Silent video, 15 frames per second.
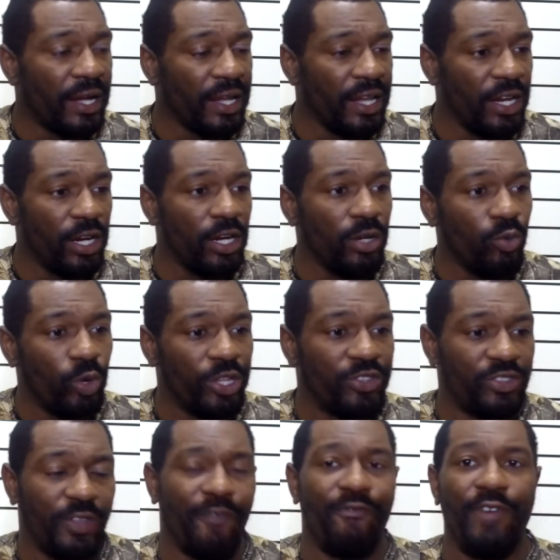here,
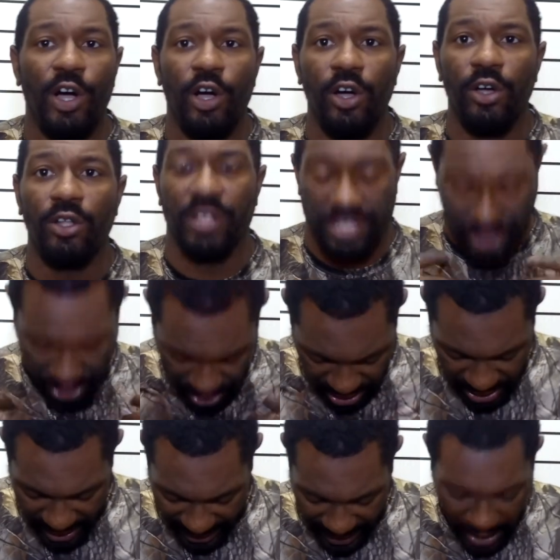it's the fall. As you
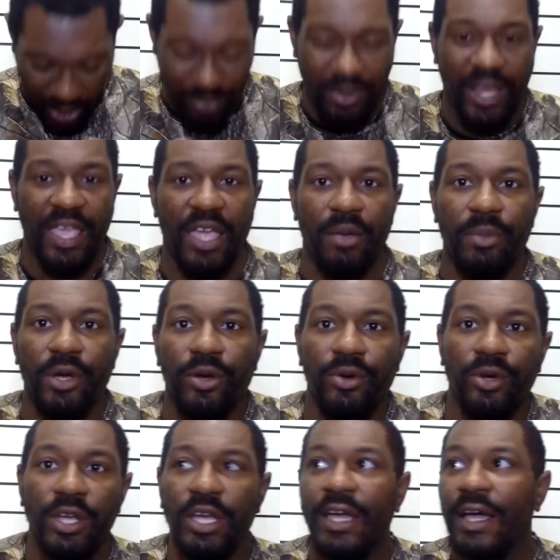see, I got on my
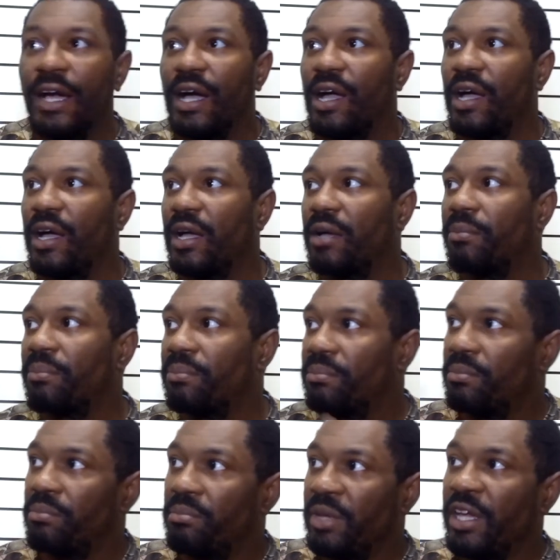camo.
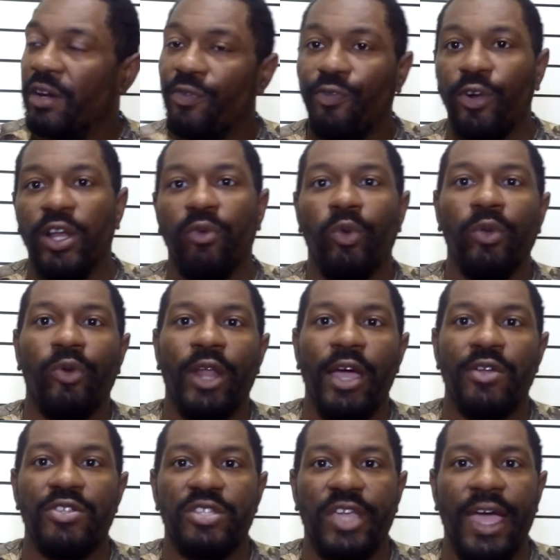Me and a friend, we went
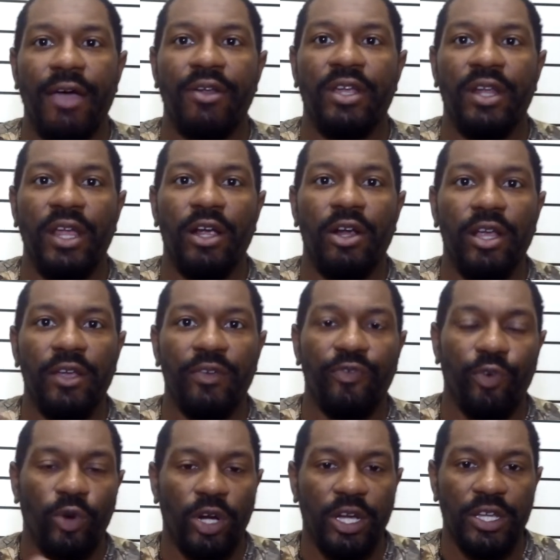out scouting an area
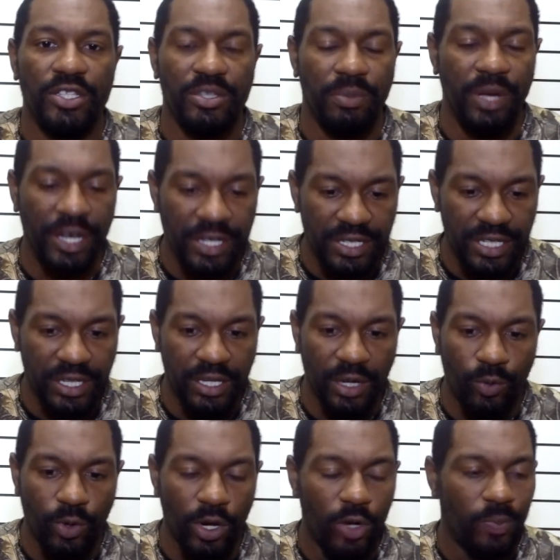for some hunting
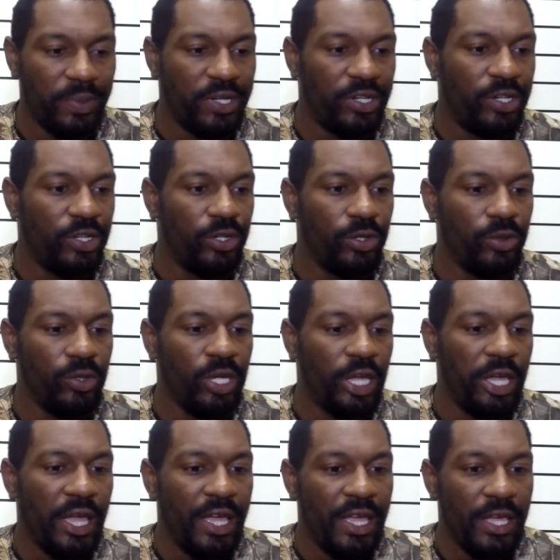that we're hoping to do.
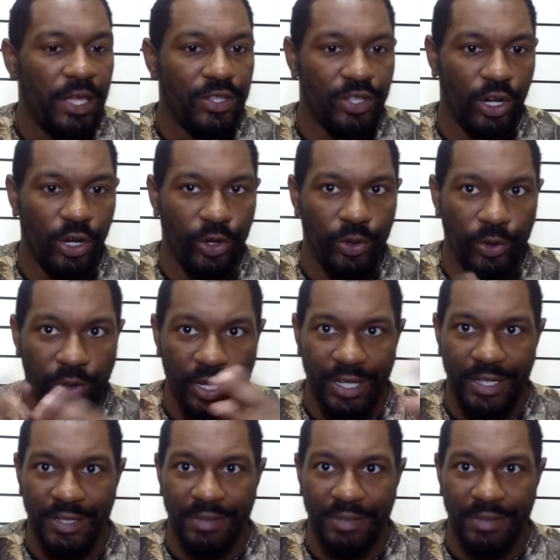So,